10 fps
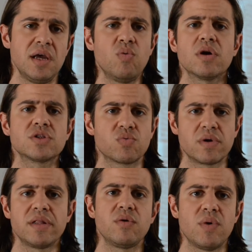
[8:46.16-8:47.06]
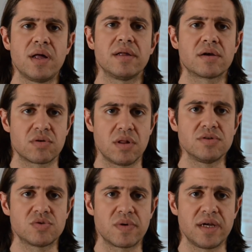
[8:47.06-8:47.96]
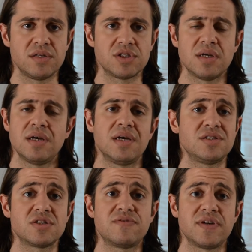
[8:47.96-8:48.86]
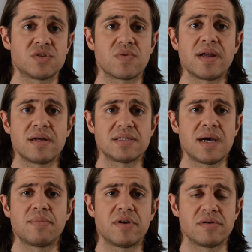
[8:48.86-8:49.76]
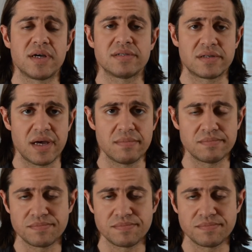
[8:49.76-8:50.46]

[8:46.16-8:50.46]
It works really well at close range and just fits right on top of your desktop.